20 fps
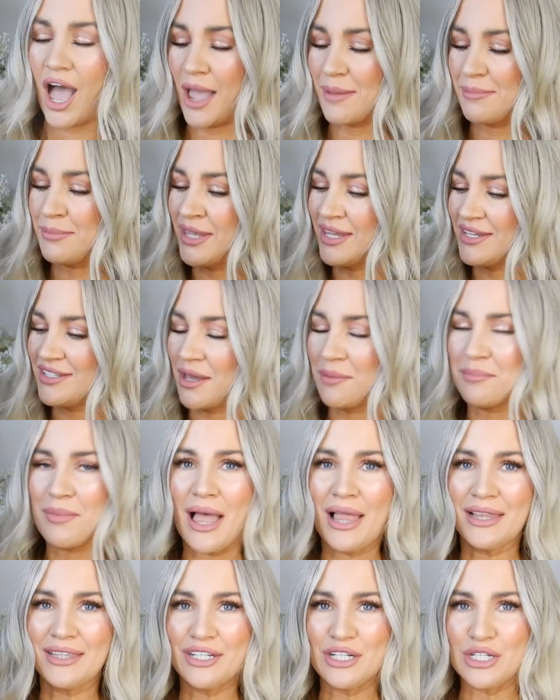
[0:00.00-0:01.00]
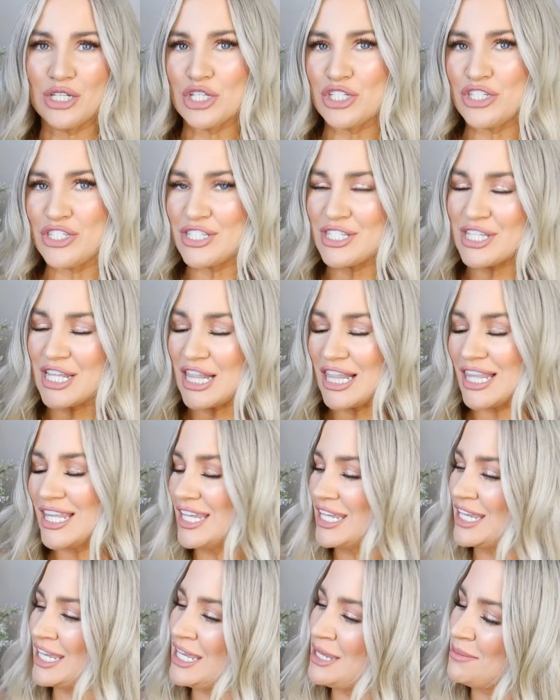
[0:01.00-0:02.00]
I picked up a little
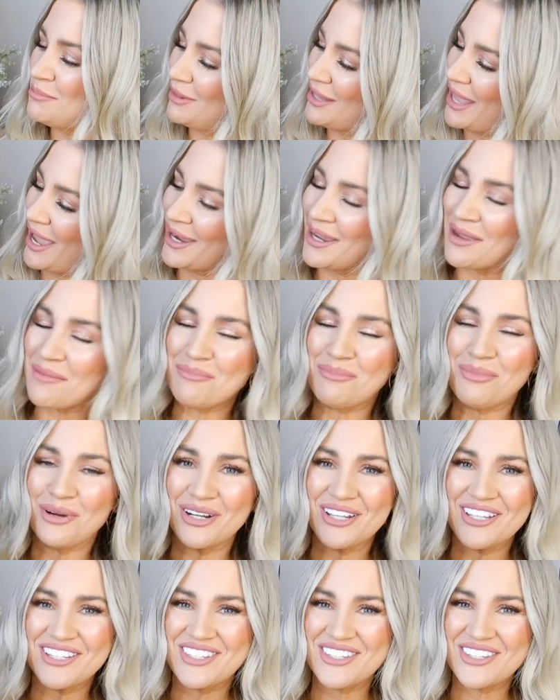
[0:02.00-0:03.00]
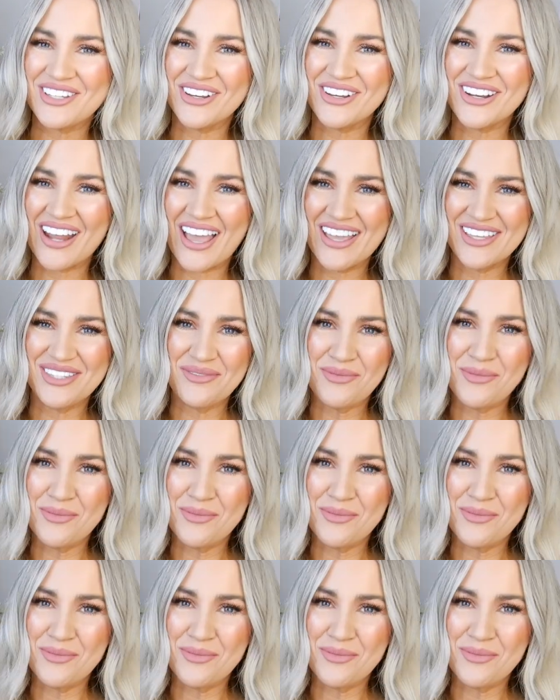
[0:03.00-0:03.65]
slinky black bodysuit as